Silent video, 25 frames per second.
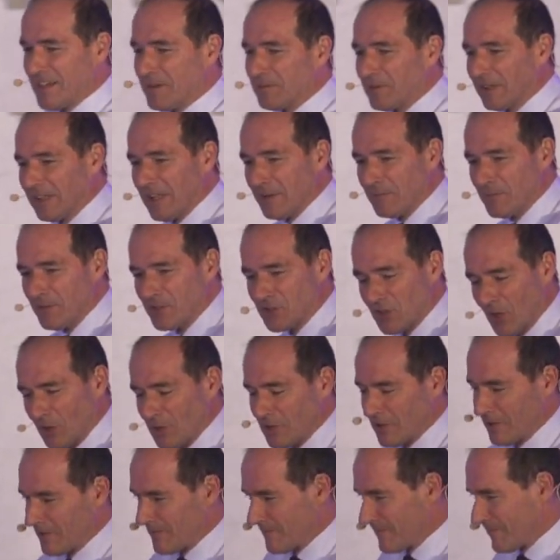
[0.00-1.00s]
But let me show
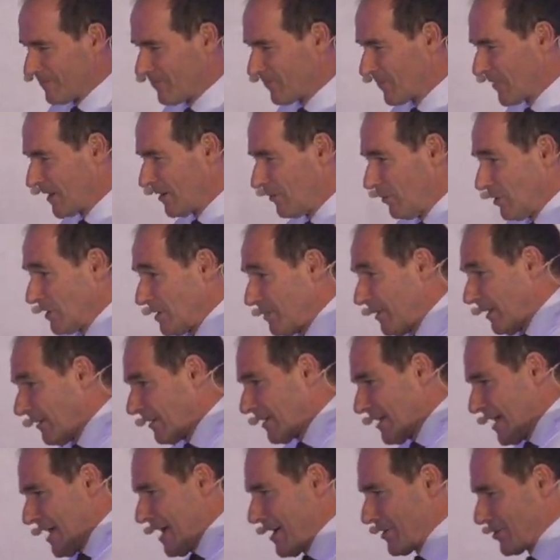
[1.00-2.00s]
you. What
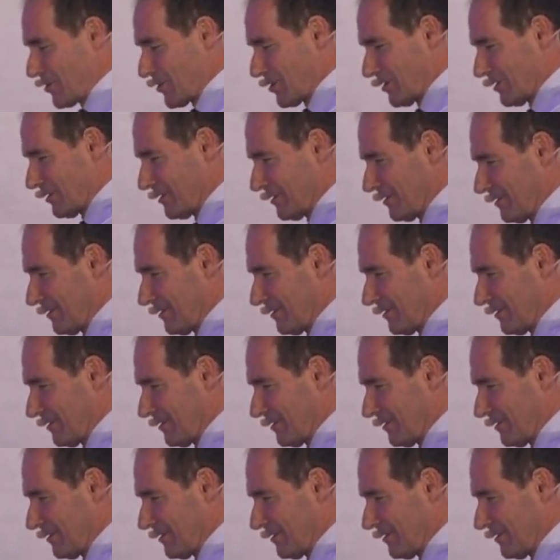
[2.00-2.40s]
about cash?